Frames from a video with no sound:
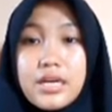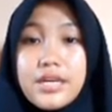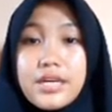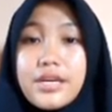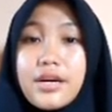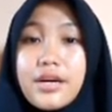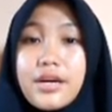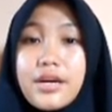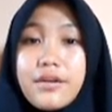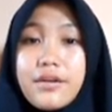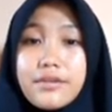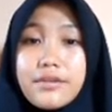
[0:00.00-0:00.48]

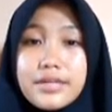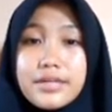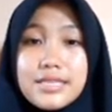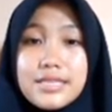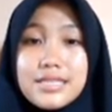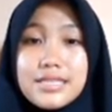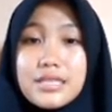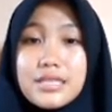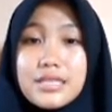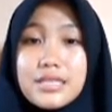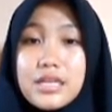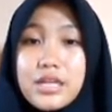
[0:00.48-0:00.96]

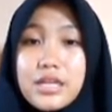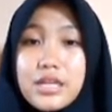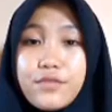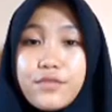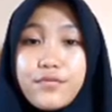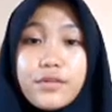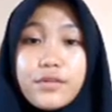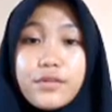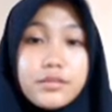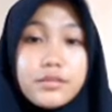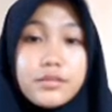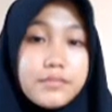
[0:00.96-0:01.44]
requires the
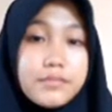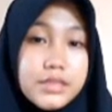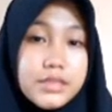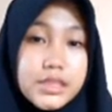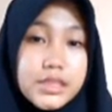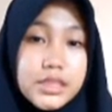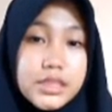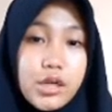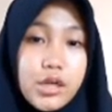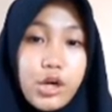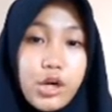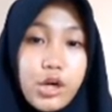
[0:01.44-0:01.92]

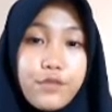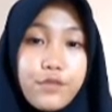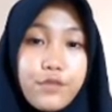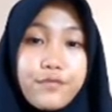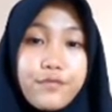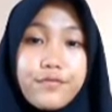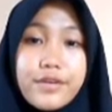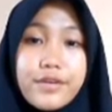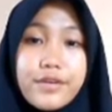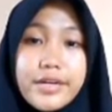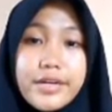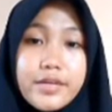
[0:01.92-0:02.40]
involvement of
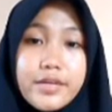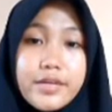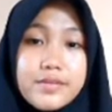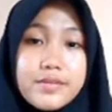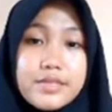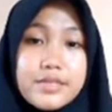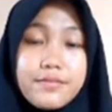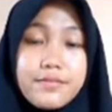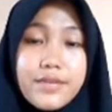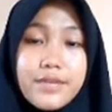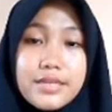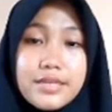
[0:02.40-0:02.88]

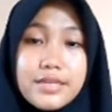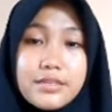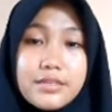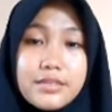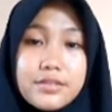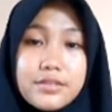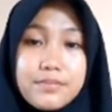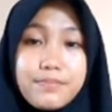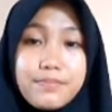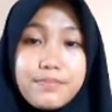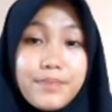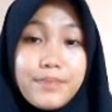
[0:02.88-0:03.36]
various
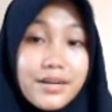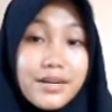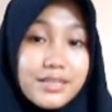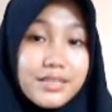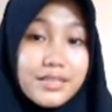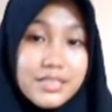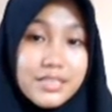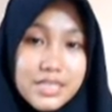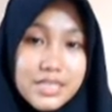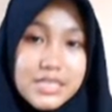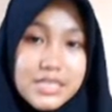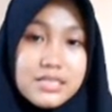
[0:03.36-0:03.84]

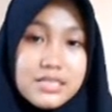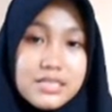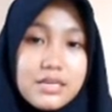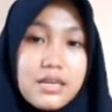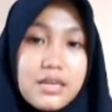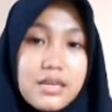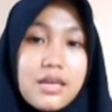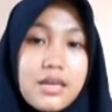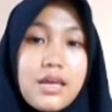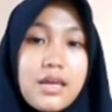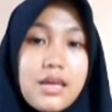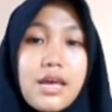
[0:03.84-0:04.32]
parties,
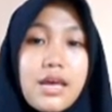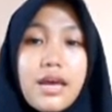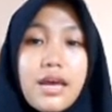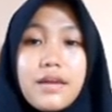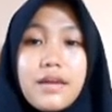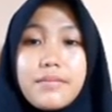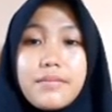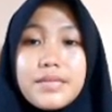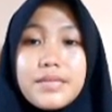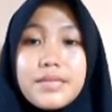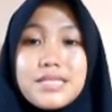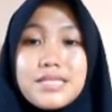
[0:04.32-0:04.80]

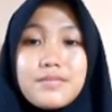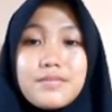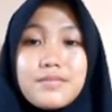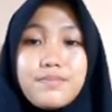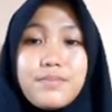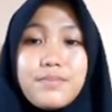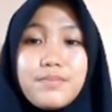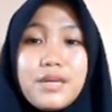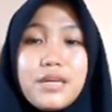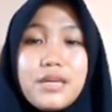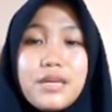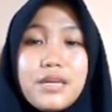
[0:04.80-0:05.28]
and
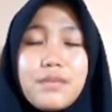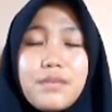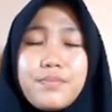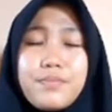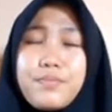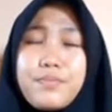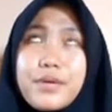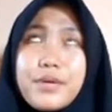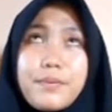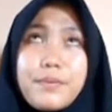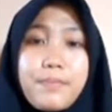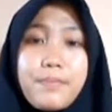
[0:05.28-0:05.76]
must be
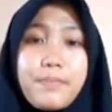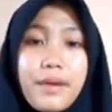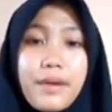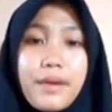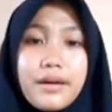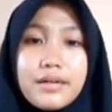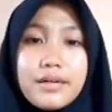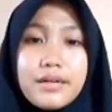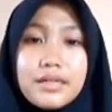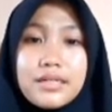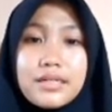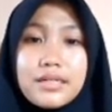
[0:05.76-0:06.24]

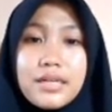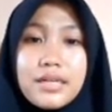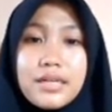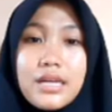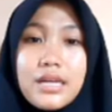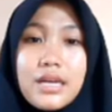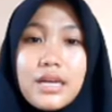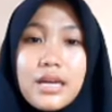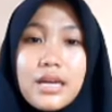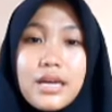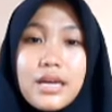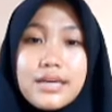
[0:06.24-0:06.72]
prepared
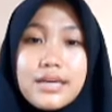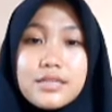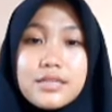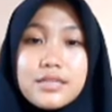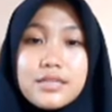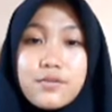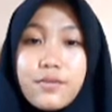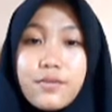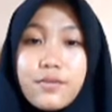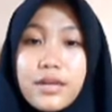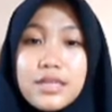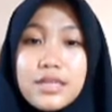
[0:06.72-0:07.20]

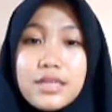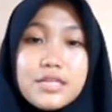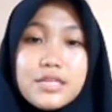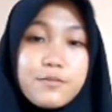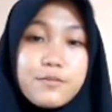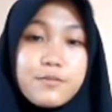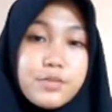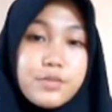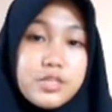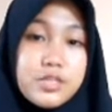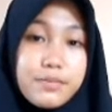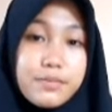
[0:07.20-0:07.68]
as well as
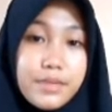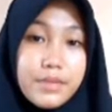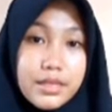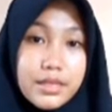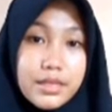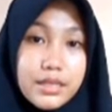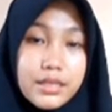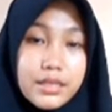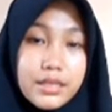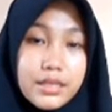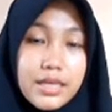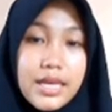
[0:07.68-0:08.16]

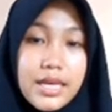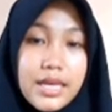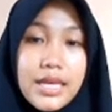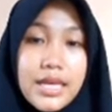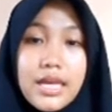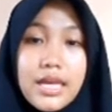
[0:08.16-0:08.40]
possible.